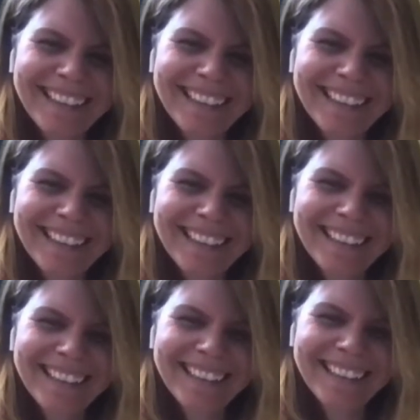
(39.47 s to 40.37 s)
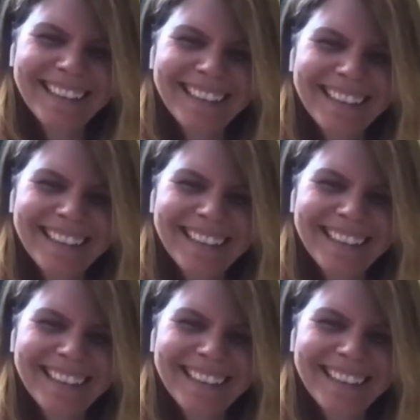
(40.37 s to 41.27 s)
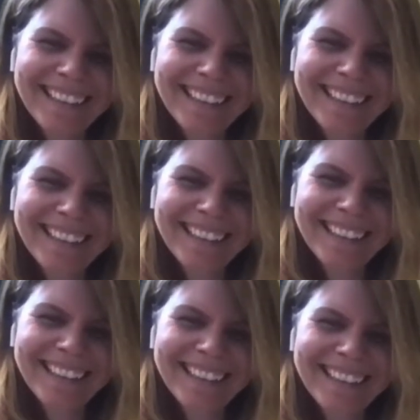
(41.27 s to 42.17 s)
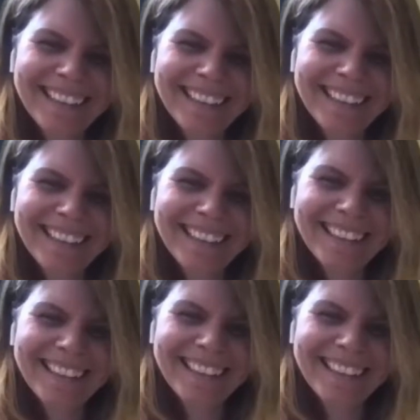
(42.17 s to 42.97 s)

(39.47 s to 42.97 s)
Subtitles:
[no speech]